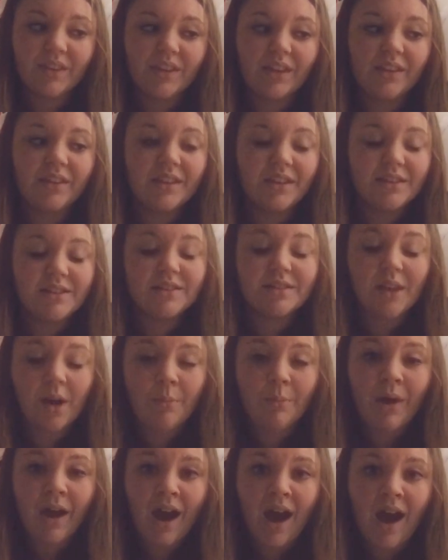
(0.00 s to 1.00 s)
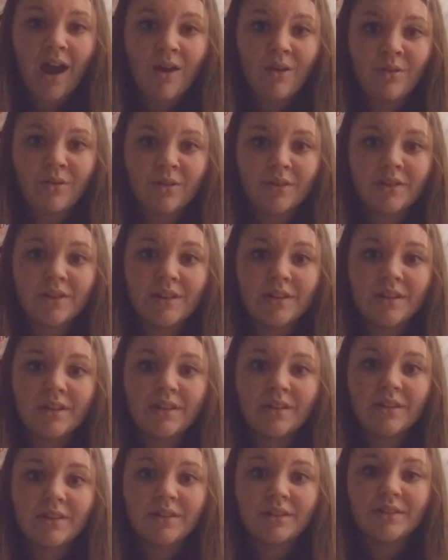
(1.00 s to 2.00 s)
And that somehow,
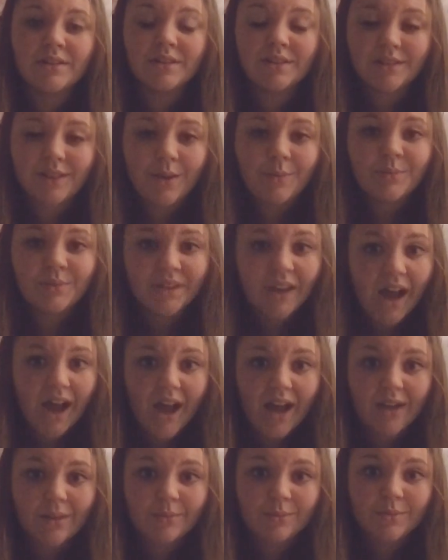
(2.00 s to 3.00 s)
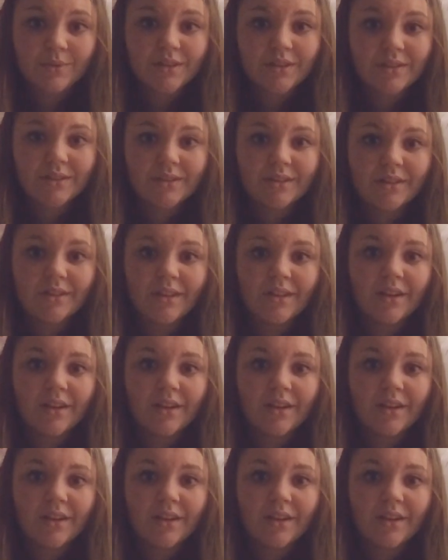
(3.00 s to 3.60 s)
sometimes,